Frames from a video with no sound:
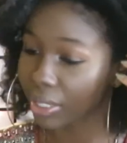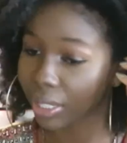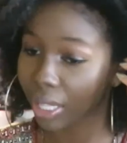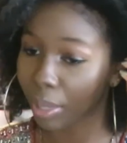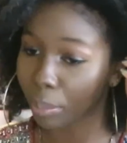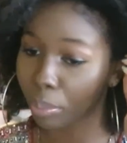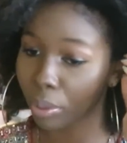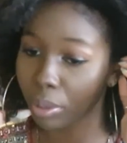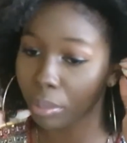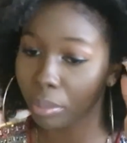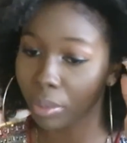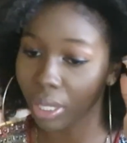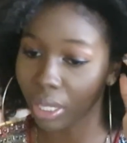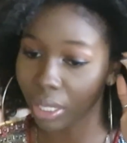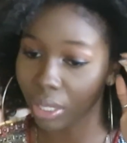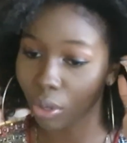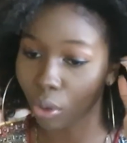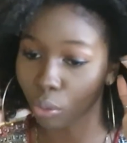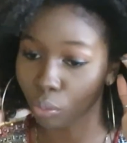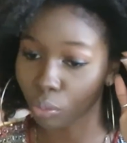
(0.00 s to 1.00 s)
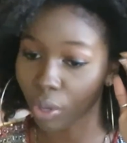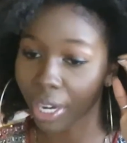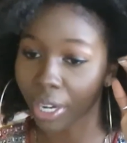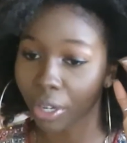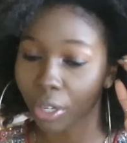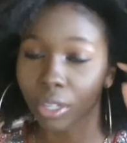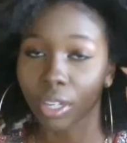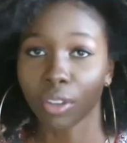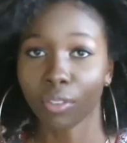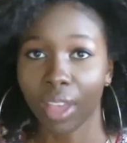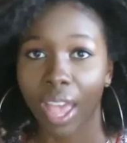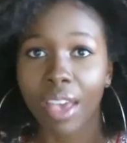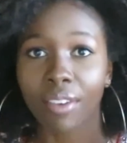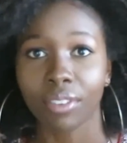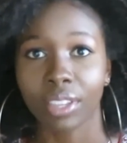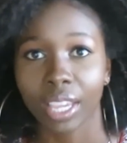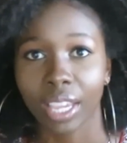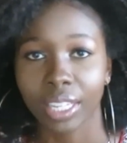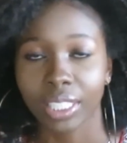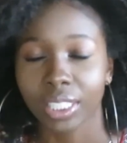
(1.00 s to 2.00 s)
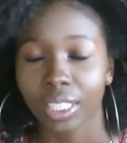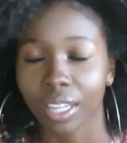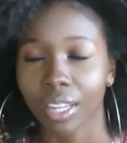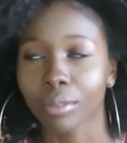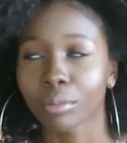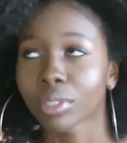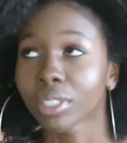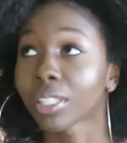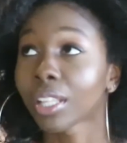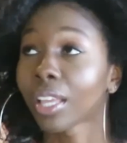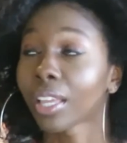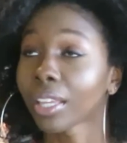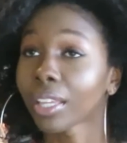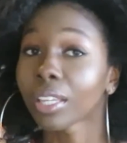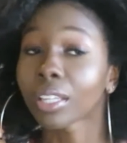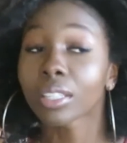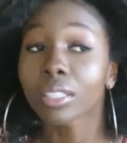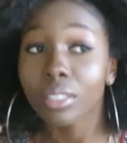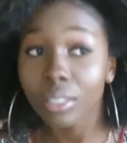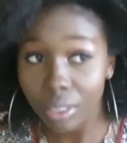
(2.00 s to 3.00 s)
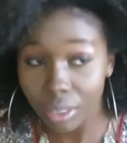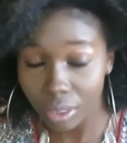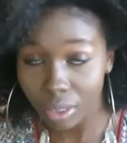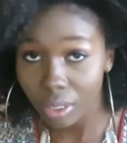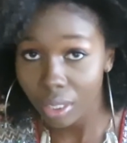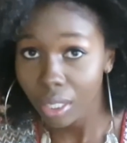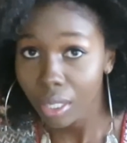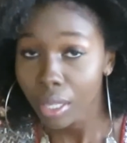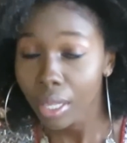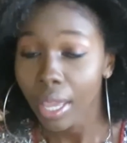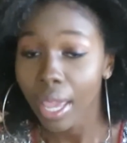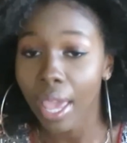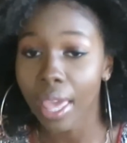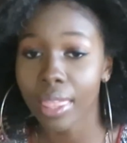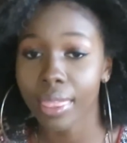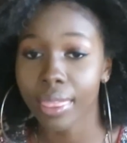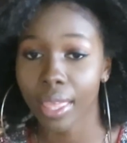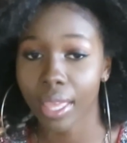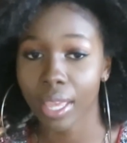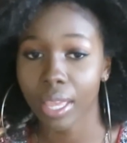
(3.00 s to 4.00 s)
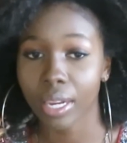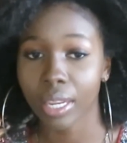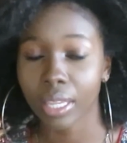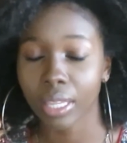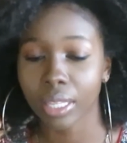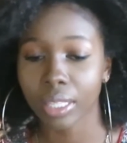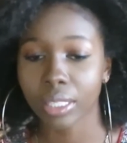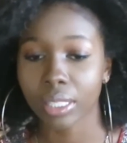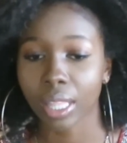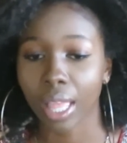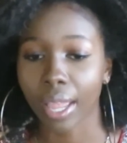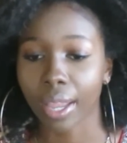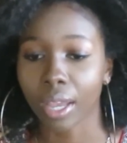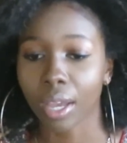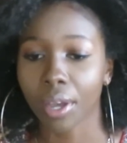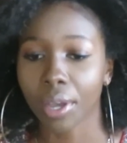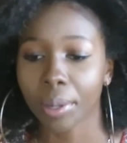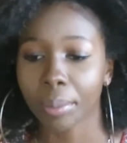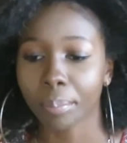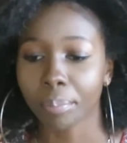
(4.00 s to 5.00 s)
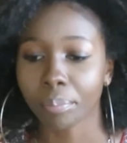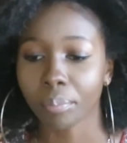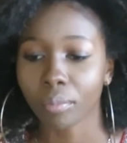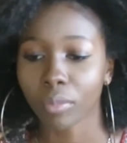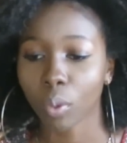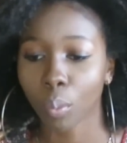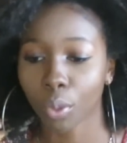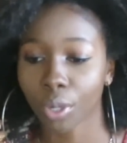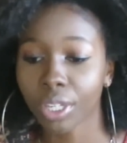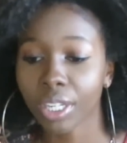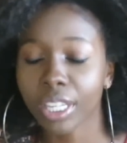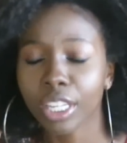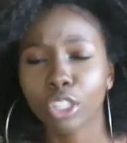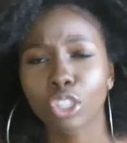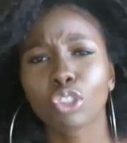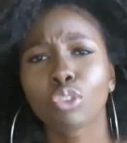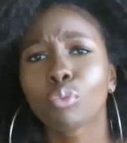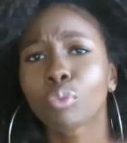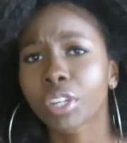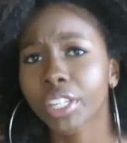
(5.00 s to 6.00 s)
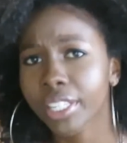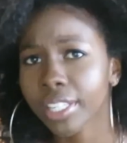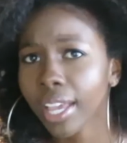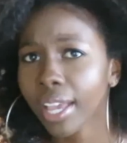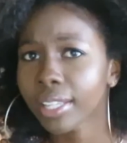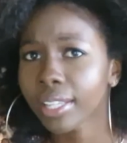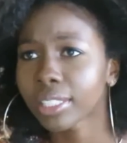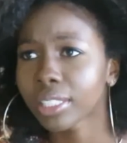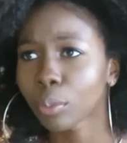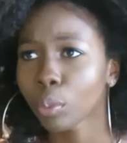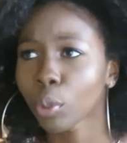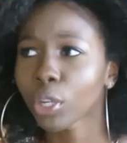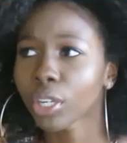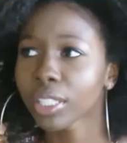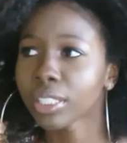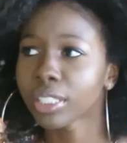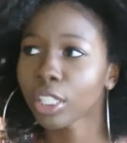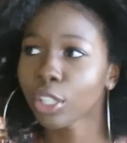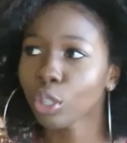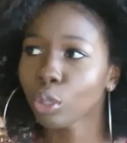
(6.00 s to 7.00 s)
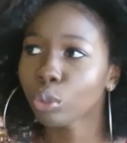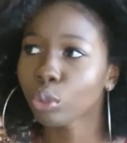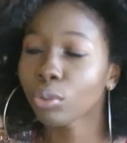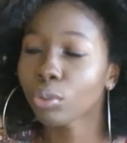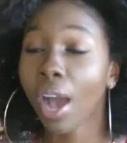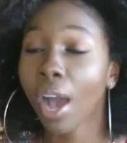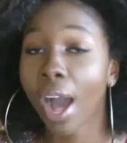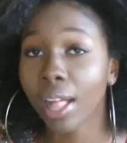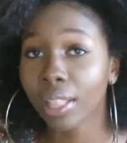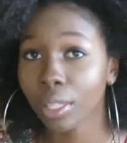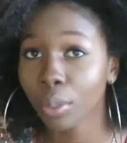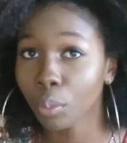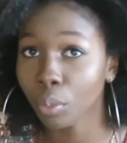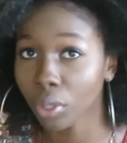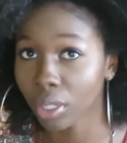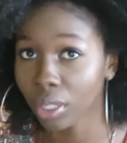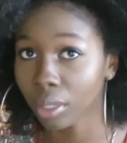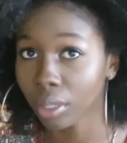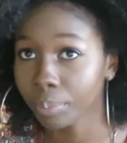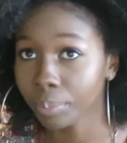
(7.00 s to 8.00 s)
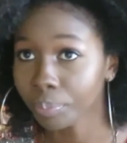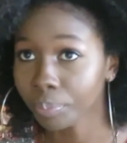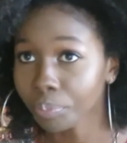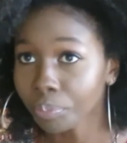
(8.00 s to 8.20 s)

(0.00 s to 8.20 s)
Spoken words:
has to like put me on record of having AIDS. I'm just like, and then he's like, we're gonna get you retested. We're gonna send you to Hollywood